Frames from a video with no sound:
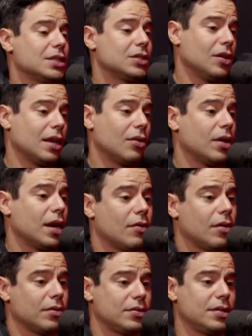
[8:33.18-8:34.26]

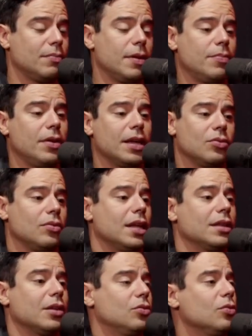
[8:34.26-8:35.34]
whenever I see people like do
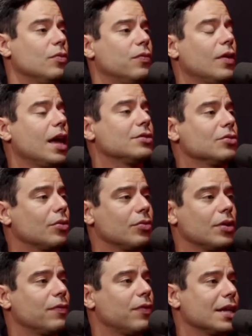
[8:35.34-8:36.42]
like the 2 flights or
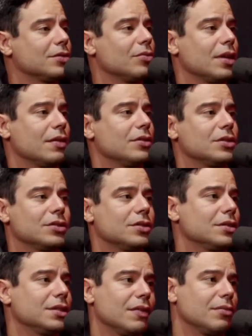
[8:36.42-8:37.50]
3 flights or whatever just to
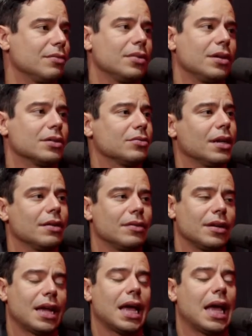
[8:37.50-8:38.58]
save some bucks or
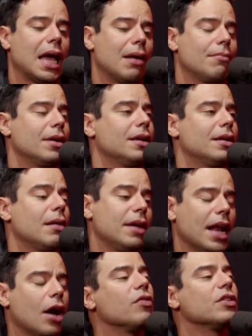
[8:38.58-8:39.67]
whatever. I mean,
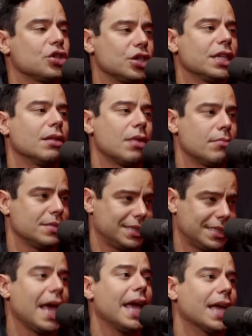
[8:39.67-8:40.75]
obviously she did it by
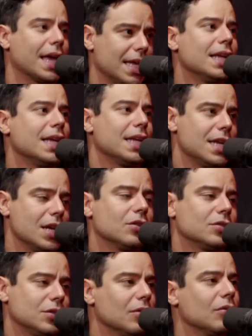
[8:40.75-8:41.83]
mistake.
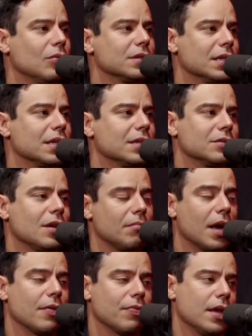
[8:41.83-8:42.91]
So it's not
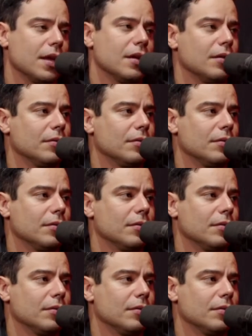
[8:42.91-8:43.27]
my thing.